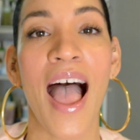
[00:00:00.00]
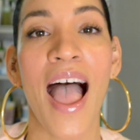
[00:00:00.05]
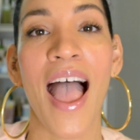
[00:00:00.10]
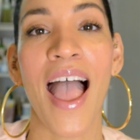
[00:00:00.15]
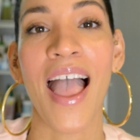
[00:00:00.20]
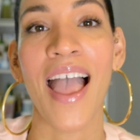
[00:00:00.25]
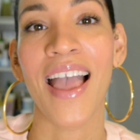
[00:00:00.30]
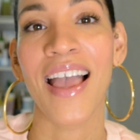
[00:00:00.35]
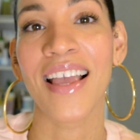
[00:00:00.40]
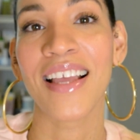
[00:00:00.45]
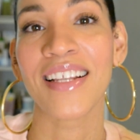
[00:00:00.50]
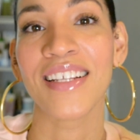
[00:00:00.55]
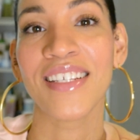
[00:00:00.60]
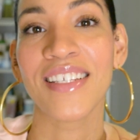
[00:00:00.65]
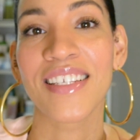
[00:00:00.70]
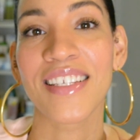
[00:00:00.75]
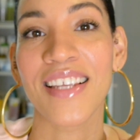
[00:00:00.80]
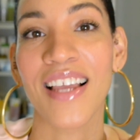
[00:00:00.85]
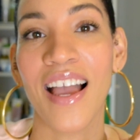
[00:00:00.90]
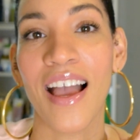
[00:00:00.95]
and
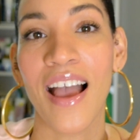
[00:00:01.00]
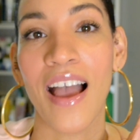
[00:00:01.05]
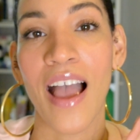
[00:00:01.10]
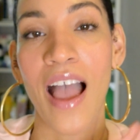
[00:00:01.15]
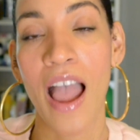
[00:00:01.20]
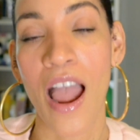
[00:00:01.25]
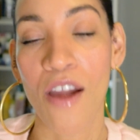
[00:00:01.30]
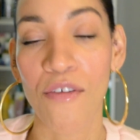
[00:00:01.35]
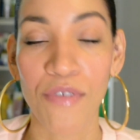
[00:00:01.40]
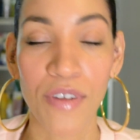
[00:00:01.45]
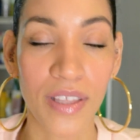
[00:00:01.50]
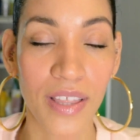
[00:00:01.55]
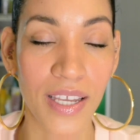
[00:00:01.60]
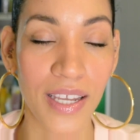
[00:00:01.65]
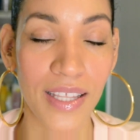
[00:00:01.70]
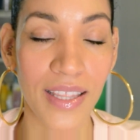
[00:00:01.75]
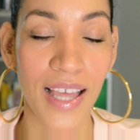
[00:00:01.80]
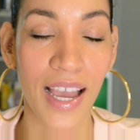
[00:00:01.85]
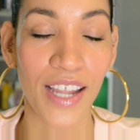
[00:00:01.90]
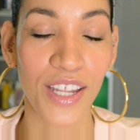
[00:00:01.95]

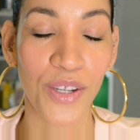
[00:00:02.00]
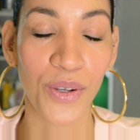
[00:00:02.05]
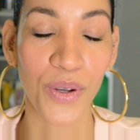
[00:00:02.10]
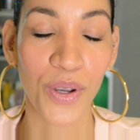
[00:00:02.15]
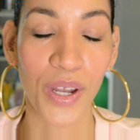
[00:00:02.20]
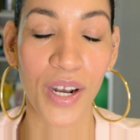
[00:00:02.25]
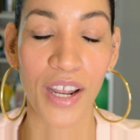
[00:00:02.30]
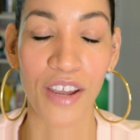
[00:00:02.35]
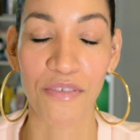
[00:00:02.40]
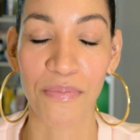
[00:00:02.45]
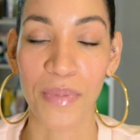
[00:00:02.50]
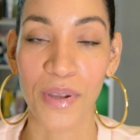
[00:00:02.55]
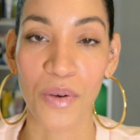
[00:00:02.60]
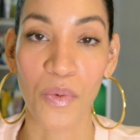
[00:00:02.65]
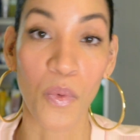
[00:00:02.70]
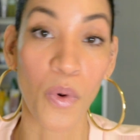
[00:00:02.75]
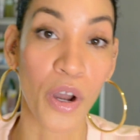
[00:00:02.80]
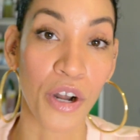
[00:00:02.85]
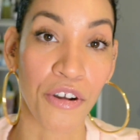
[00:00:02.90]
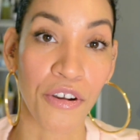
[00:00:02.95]
everything that you could have been
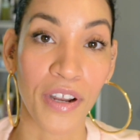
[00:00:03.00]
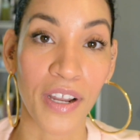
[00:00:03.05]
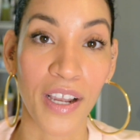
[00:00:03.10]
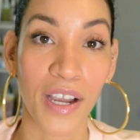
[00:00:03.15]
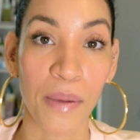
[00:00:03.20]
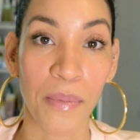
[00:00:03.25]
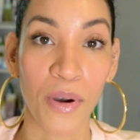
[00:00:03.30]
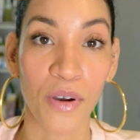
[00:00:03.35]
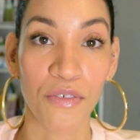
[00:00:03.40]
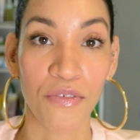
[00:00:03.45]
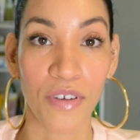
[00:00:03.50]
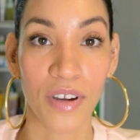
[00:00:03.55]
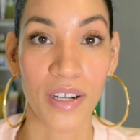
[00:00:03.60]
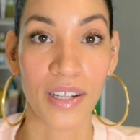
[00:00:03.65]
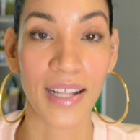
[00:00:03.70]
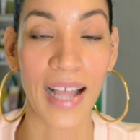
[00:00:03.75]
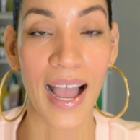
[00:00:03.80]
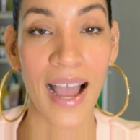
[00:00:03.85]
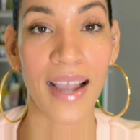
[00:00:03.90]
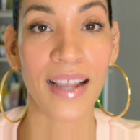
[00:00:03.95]
wondering about
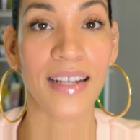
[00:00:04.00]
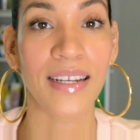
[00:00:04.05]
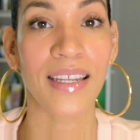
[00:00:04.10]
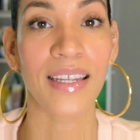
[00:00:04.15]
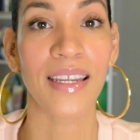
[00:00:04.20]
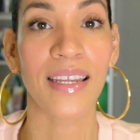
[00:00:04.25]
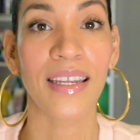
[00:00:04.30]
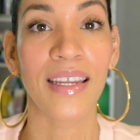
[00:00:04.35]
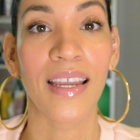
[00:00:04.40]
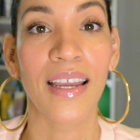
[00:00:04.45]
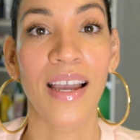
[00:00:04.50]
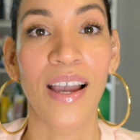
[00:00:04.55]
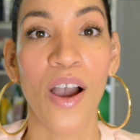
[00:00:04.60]
fungal acne.